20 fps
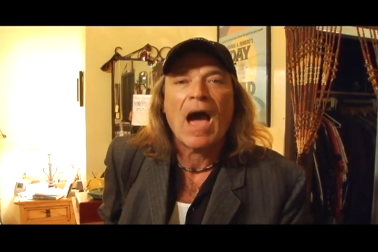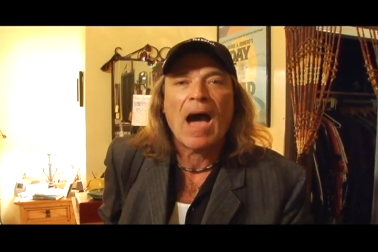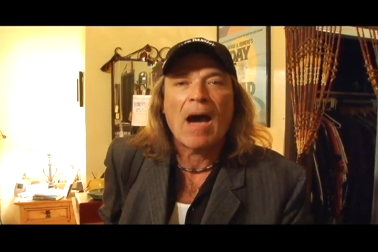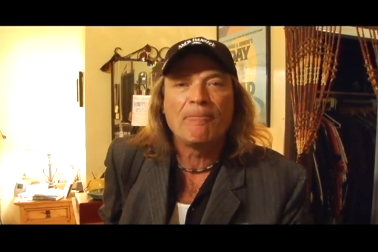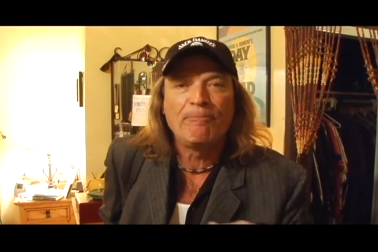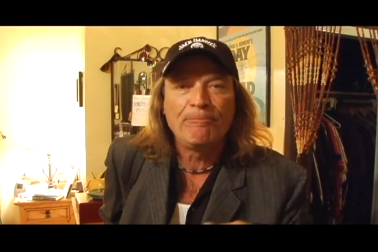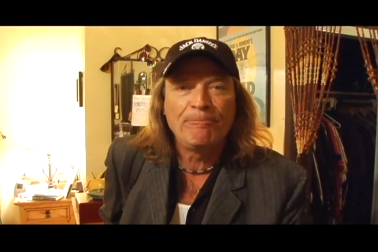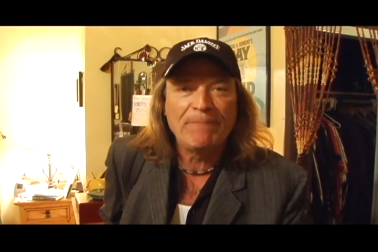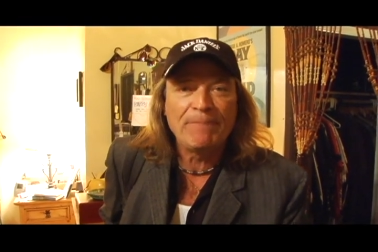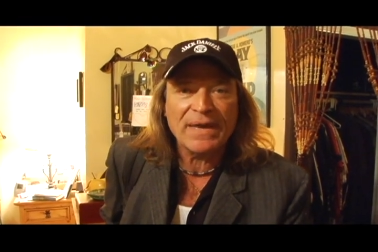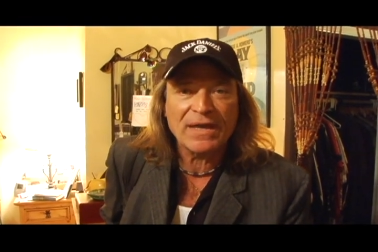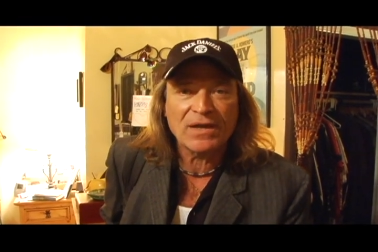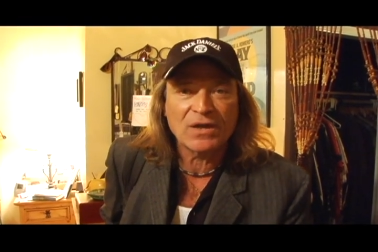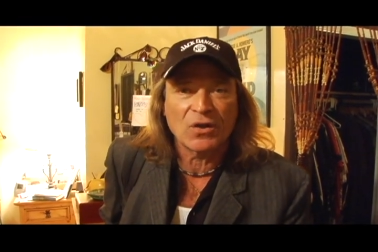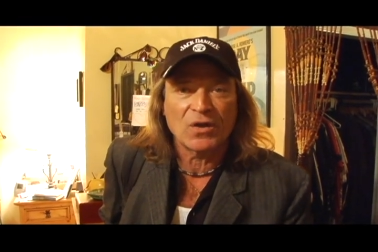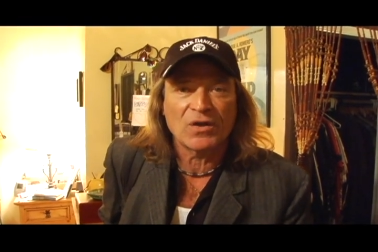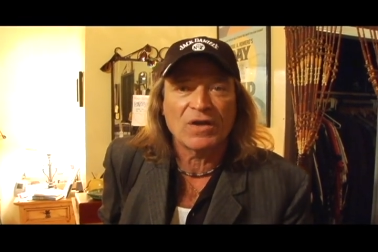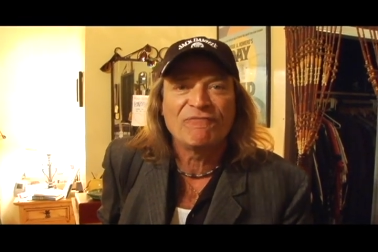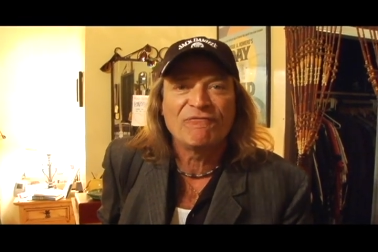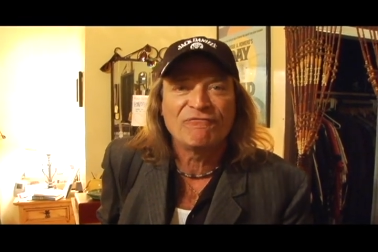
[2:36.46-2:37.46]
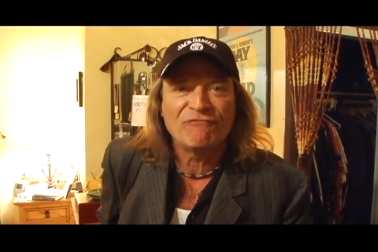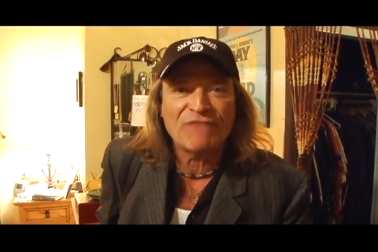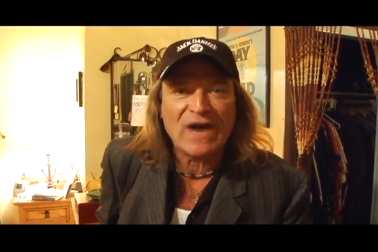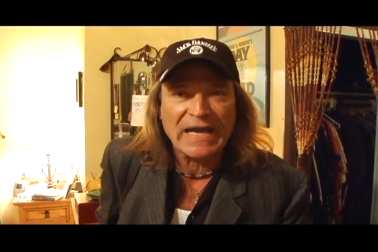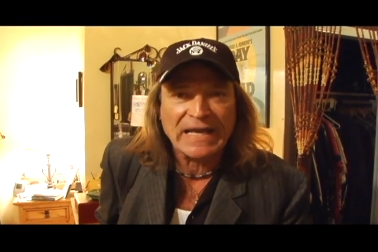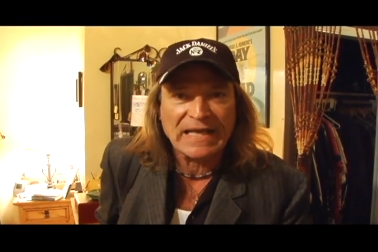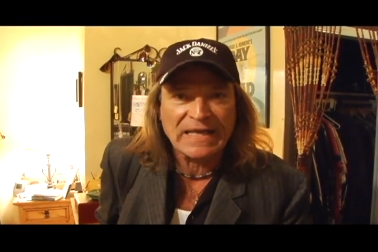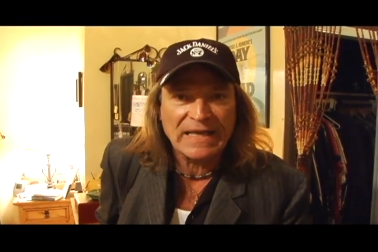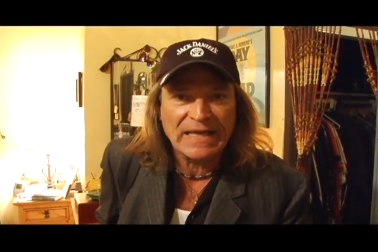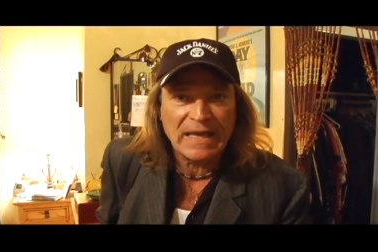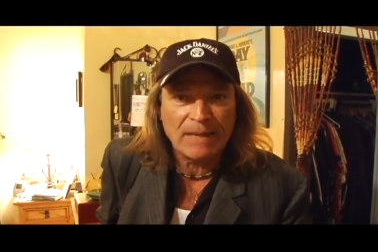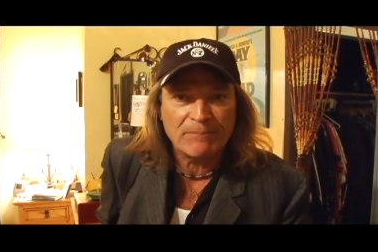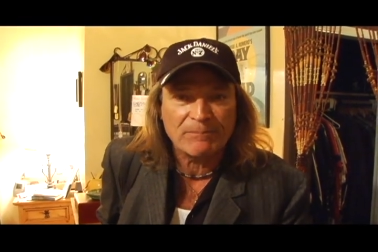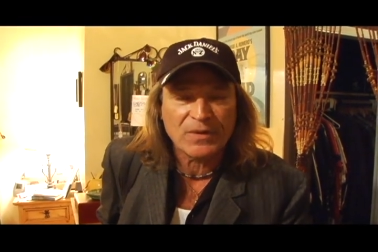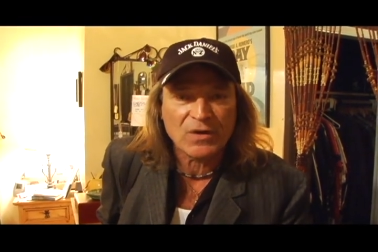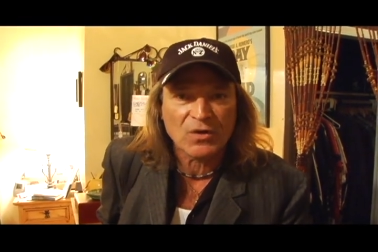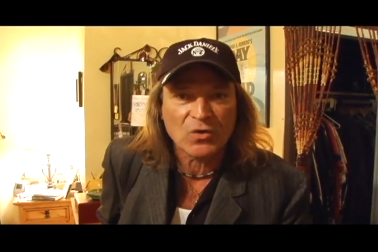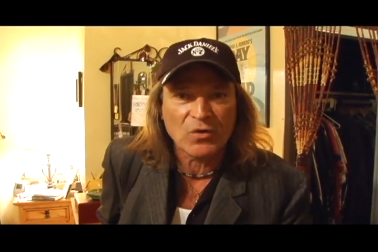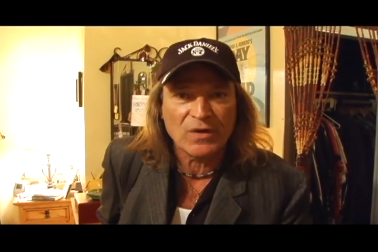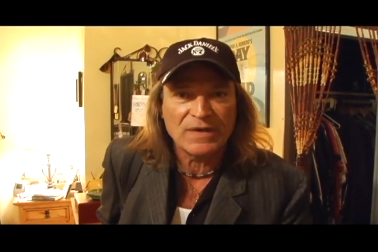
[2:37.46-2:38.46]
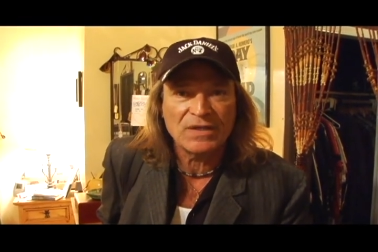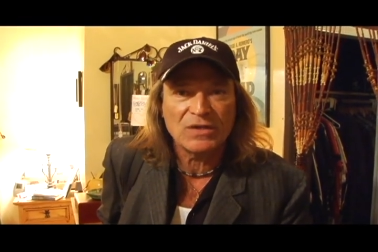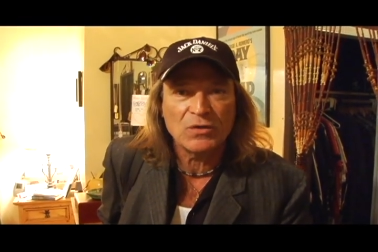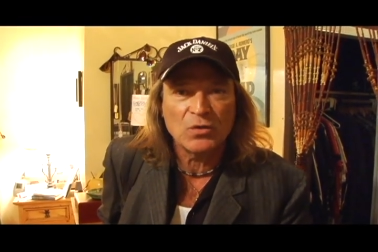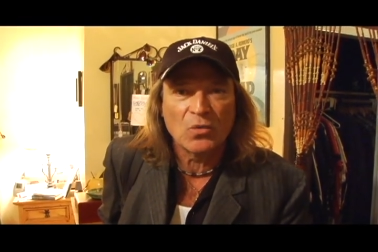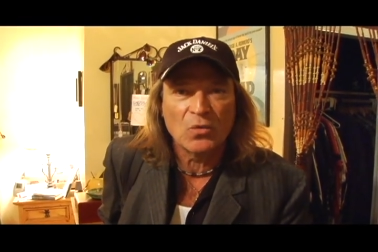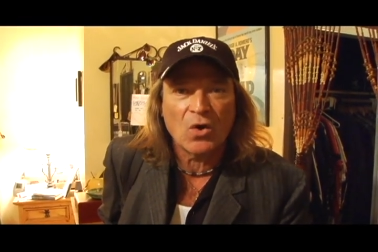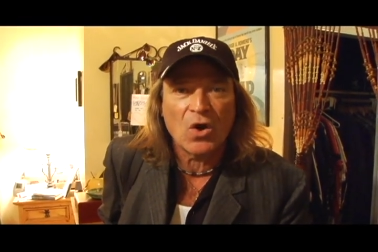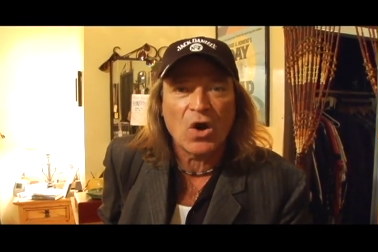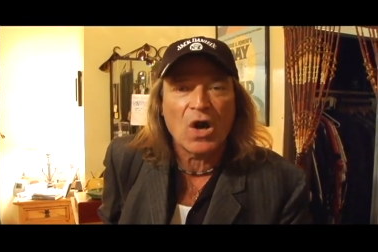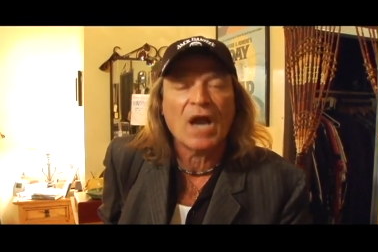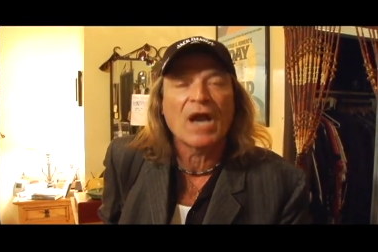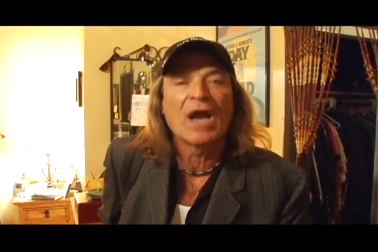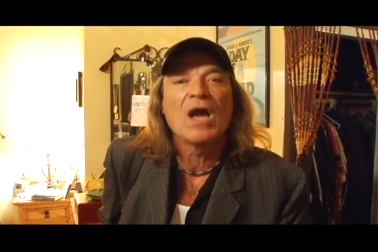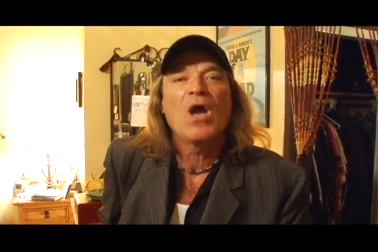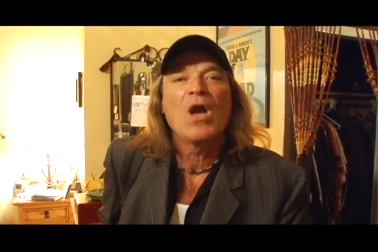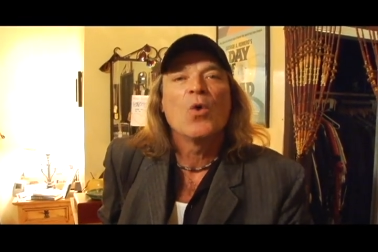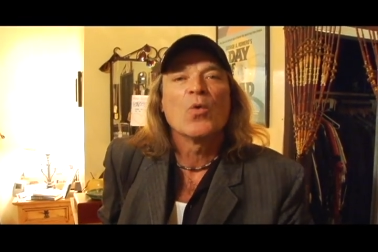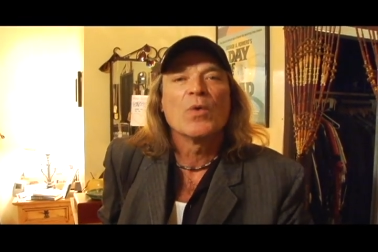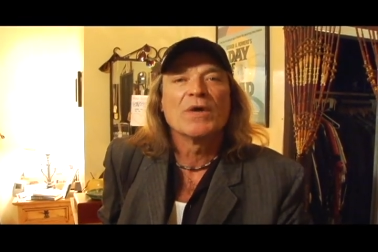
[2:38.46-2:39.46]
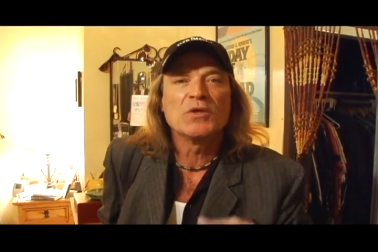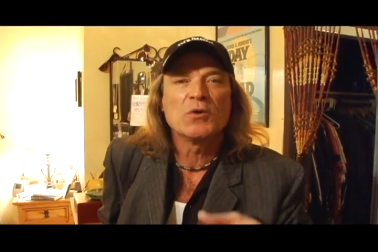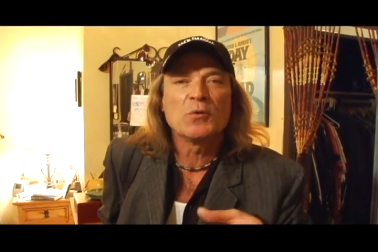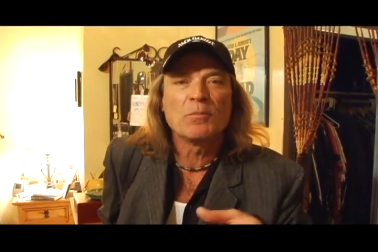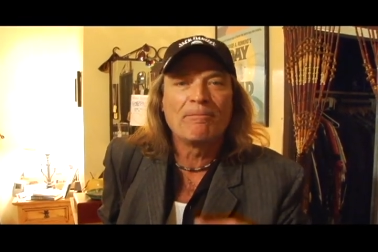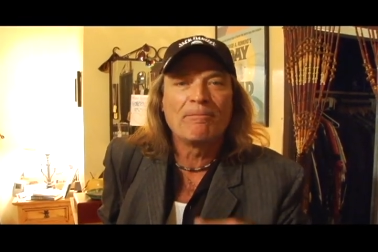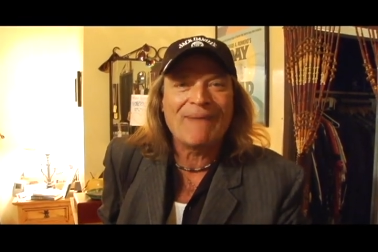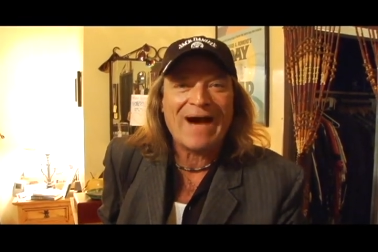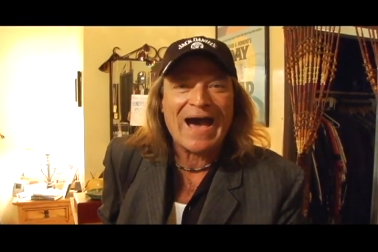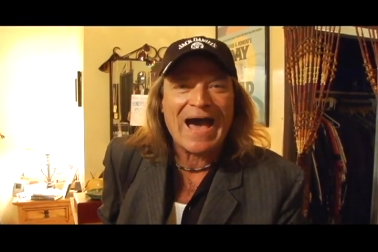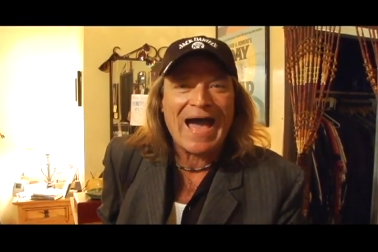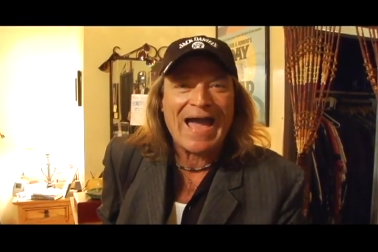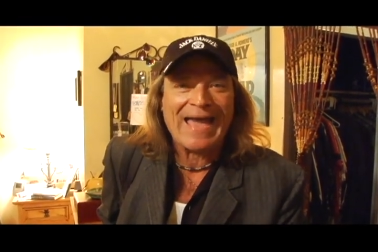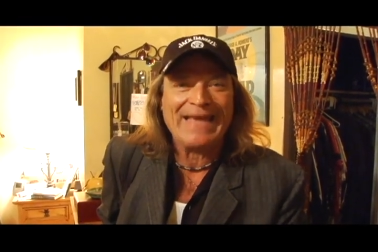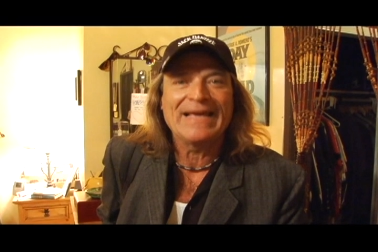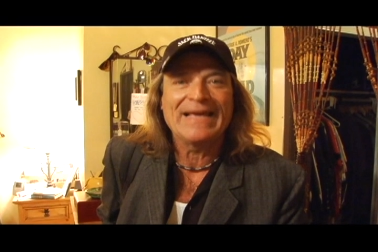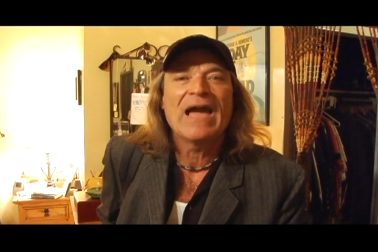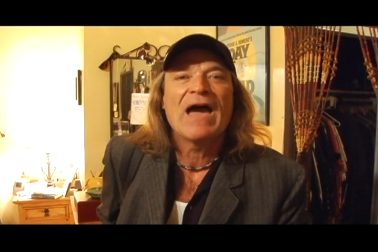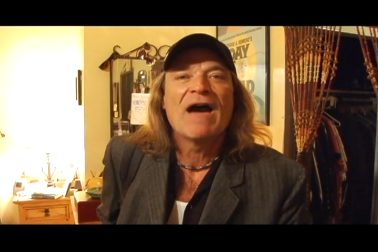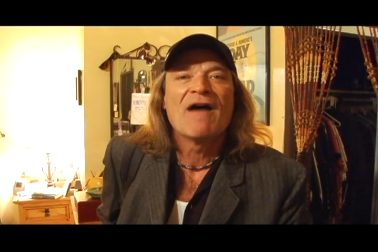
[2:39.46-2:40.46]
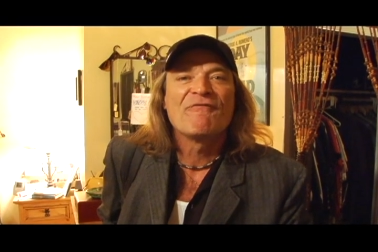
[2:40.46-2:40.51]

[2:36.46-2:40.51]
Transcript: A bigger fucking hypocrite you are when you buy